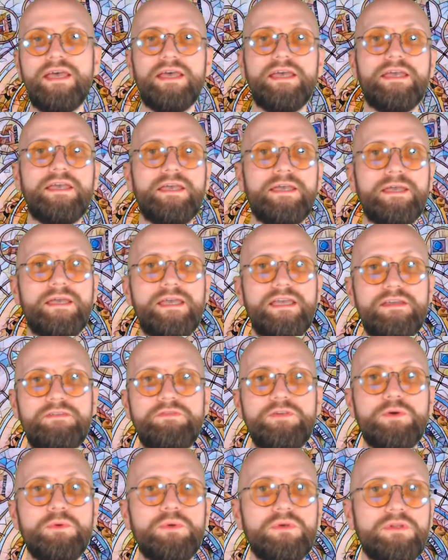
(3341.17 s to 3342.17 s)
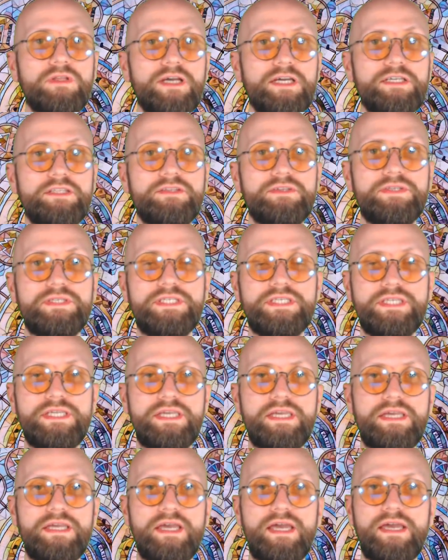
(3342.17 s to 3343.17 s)
If you would like to
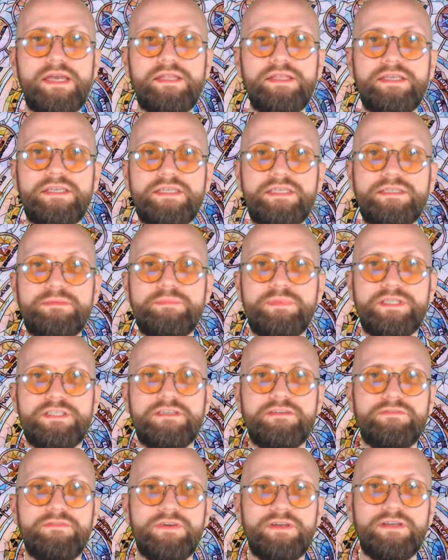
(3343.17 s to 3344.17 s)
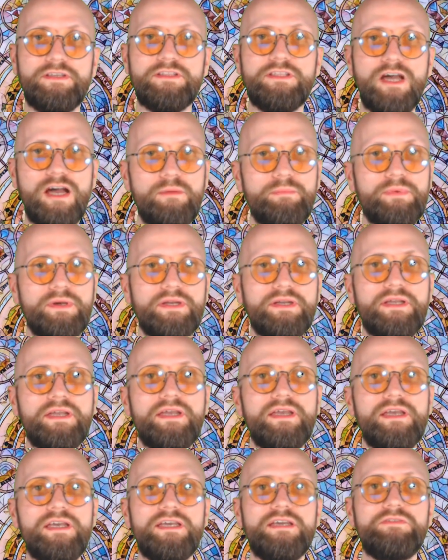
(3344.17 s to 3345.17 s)
see any specific topic,
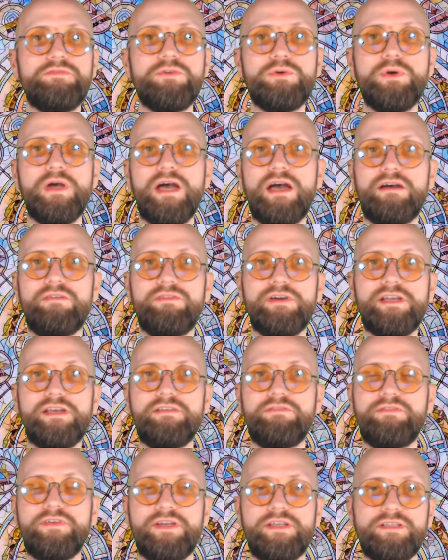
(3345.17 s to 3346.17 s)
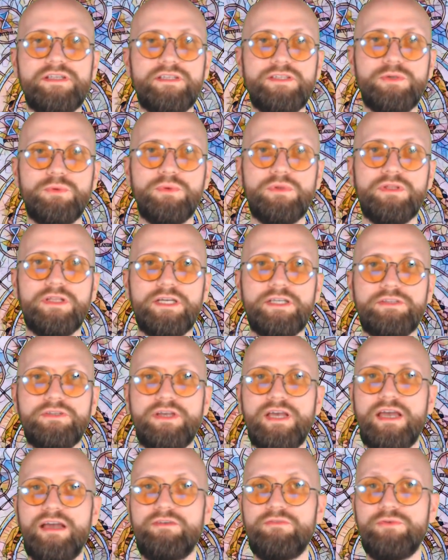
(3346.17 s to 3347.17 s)
if you have anything that you would like to
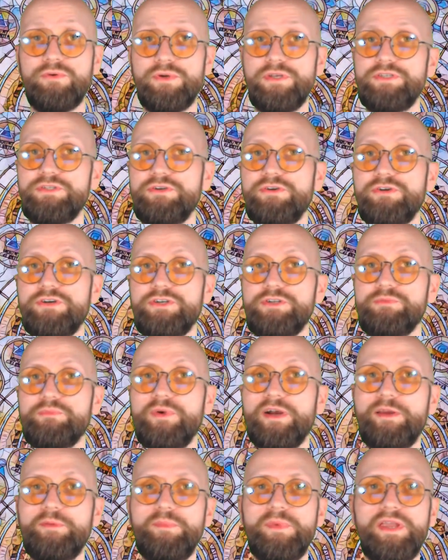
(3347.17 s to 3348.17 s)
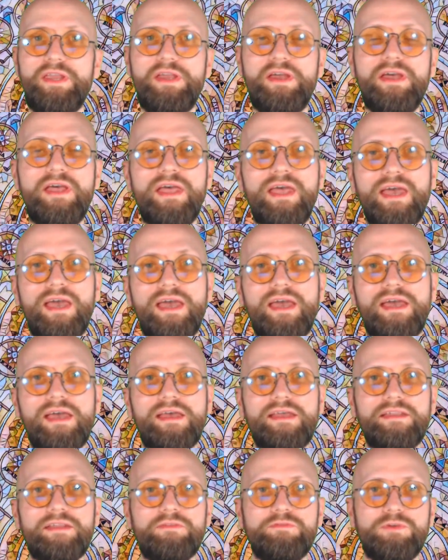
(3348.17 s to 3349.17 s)
have researched by me,
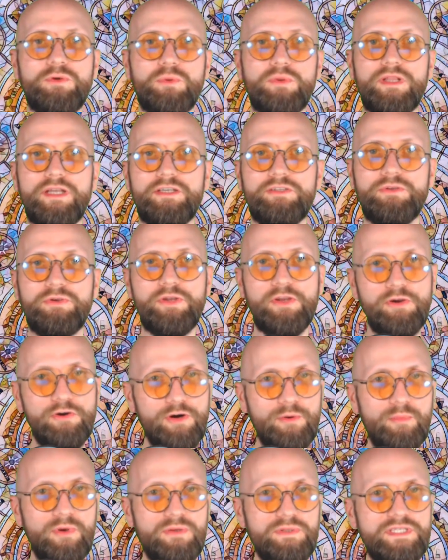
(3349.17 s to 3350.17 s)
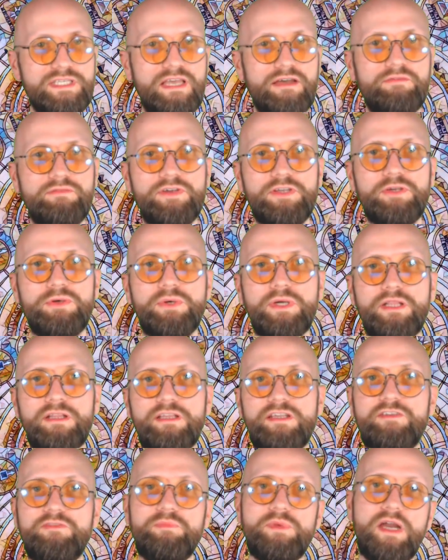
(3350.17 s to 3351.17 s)
and if you would like to hear about something, you can
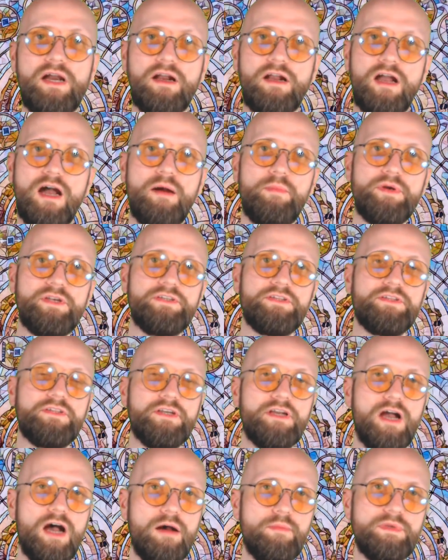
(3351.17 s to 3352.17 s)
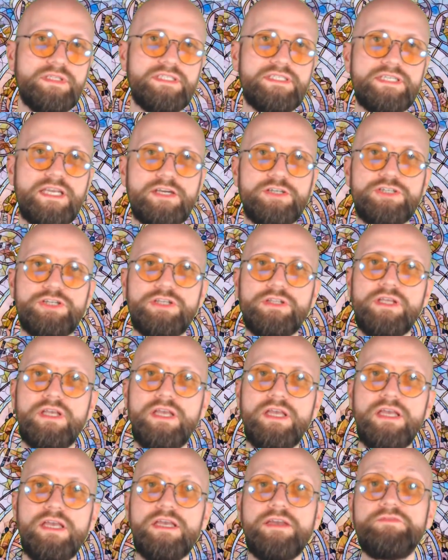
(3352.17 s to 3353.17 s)
leave me a comment in the comment section.
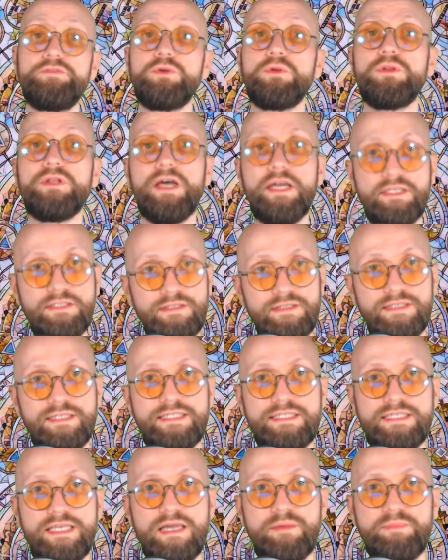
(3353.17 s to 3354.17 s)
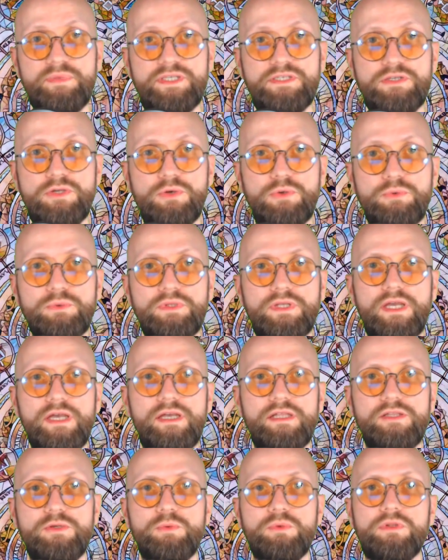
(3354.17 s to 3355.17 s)
If you liked this episode
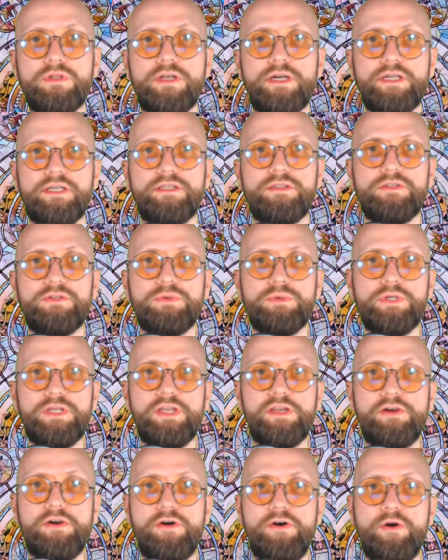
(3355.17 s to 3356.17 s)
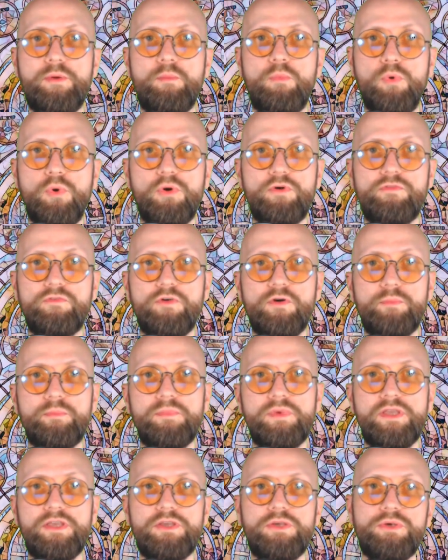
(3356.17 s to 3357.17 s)
and you would like to hear more from
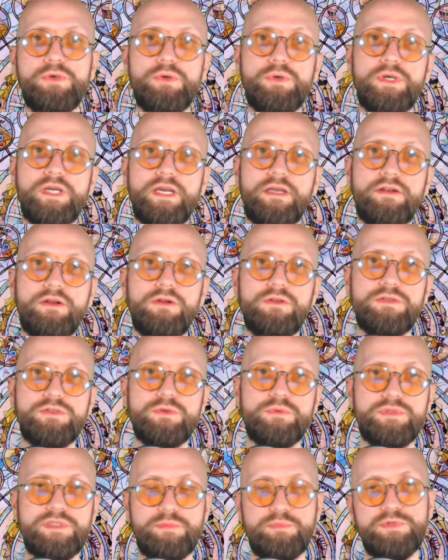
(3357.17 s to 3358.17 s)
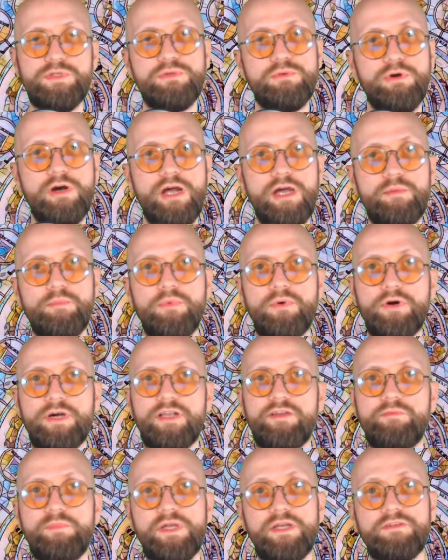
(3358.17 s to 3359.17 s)
me, you can also subscribe or
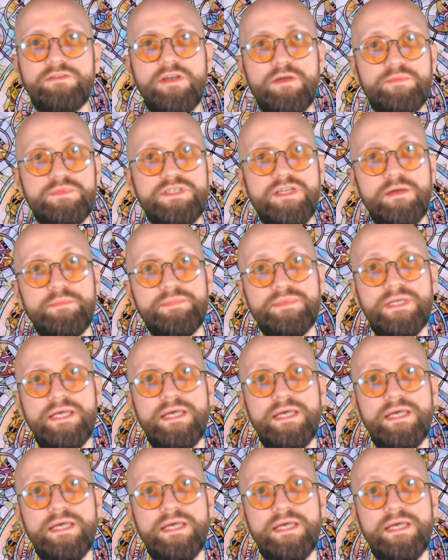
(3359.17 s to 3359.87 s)
give me a thumbs up.